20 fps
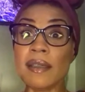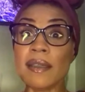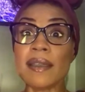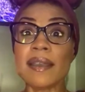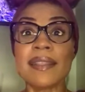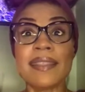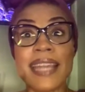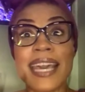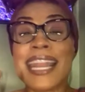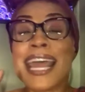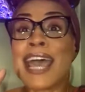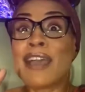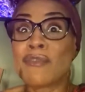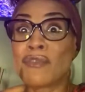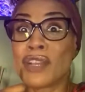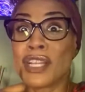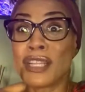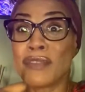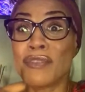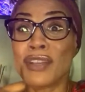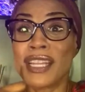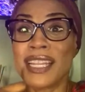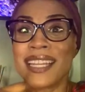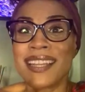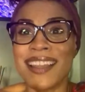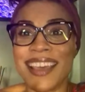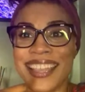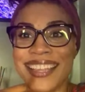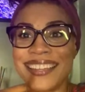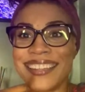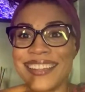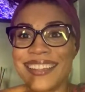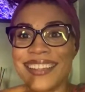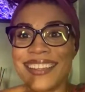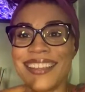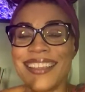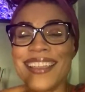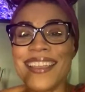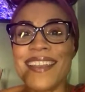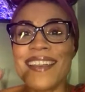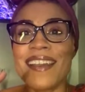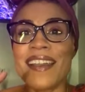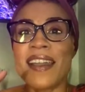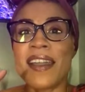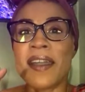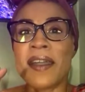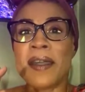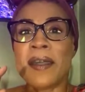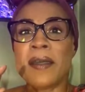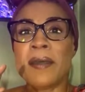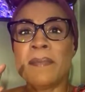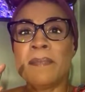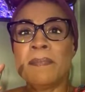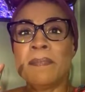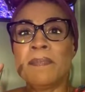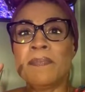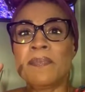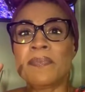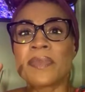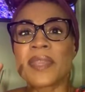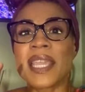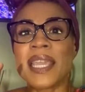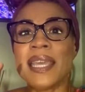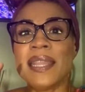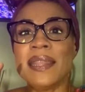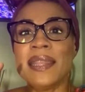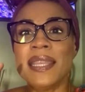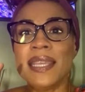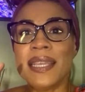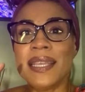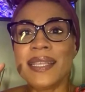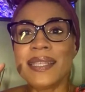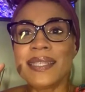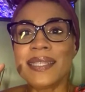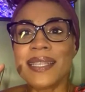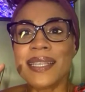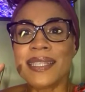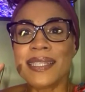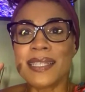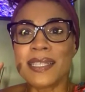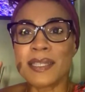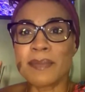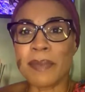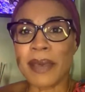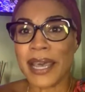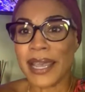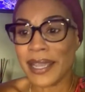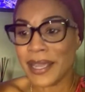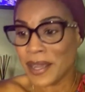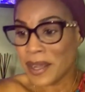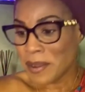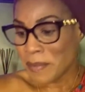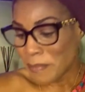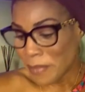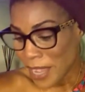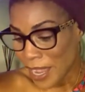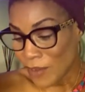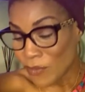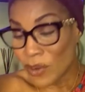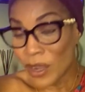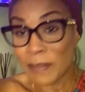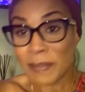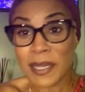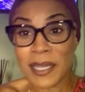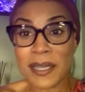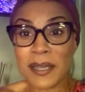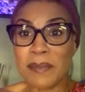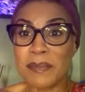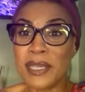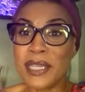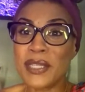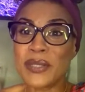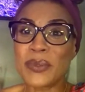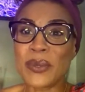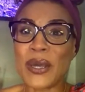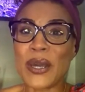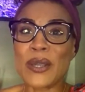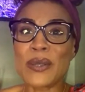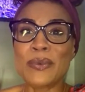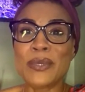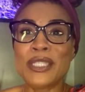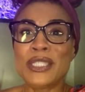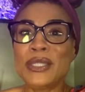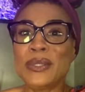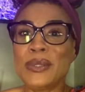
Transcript: that I really, really liked it. Um, and this is inspired by Replica Beach Walk, which you